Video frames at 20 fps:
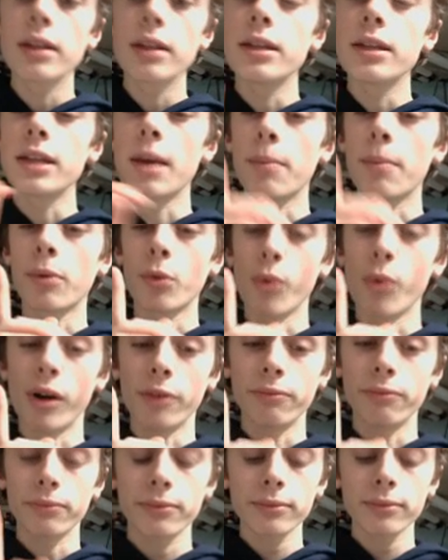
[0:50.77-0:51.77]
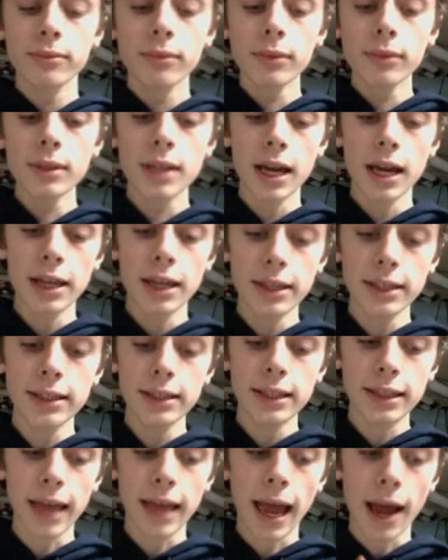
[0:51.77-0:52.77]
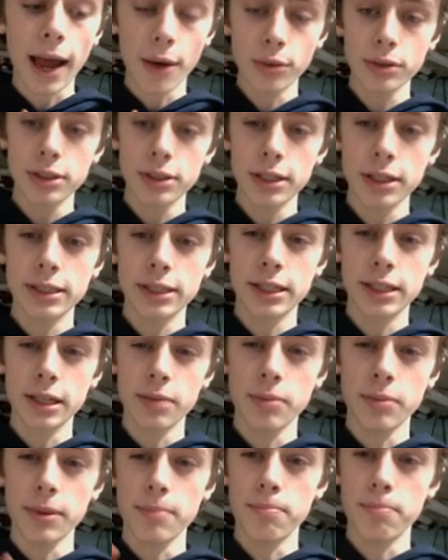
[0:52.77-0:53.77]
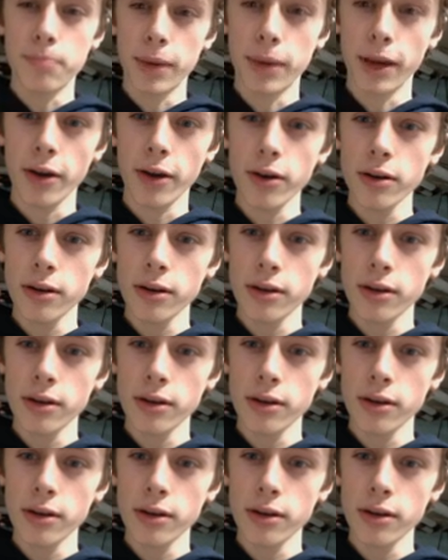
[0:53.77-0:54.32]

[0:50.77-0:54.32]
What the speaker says: Number one, I think that the house is going to be bigger.